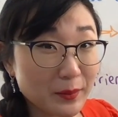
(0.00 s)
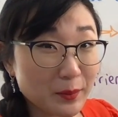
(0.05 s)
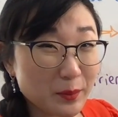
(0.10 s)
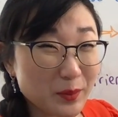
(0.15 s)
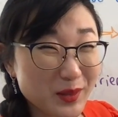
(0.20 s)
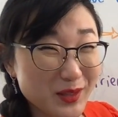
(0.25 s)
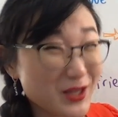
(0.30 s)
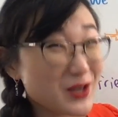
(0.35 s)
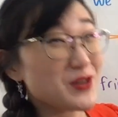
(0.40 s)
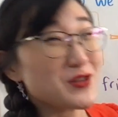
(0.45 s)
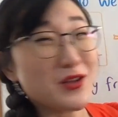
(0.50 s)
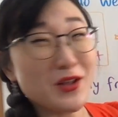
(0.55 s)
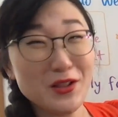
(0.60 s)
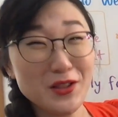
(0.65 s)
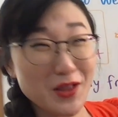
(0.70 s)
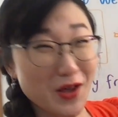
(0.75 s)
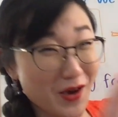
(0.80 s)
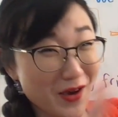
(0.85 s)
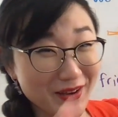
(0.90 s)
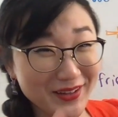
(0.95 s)
But there's a
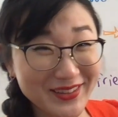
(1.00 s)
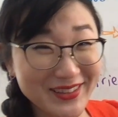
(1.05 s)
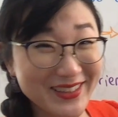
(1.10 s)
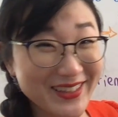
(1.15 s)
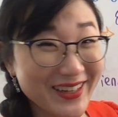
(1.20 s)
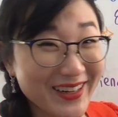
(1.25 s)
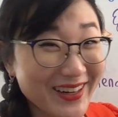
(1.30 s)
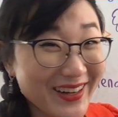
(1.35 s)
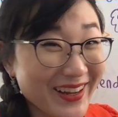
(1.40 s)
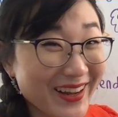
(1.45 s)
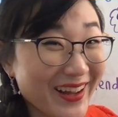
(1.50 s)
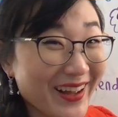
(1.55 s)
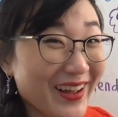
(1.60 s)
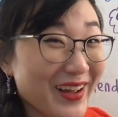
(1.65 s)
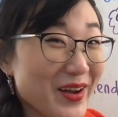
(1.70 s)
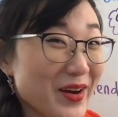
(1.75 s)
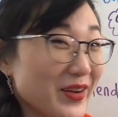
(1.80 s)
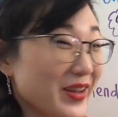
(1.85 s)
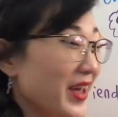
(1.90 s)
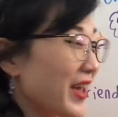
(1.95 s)
lot.
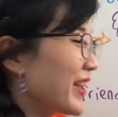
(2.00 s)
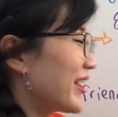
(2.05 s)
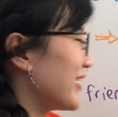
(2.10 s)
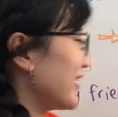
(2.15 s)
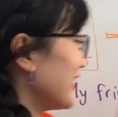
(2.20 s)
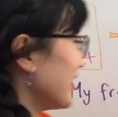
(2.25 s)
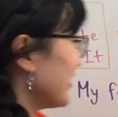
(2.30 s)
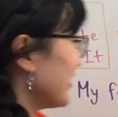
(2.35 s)
Okay,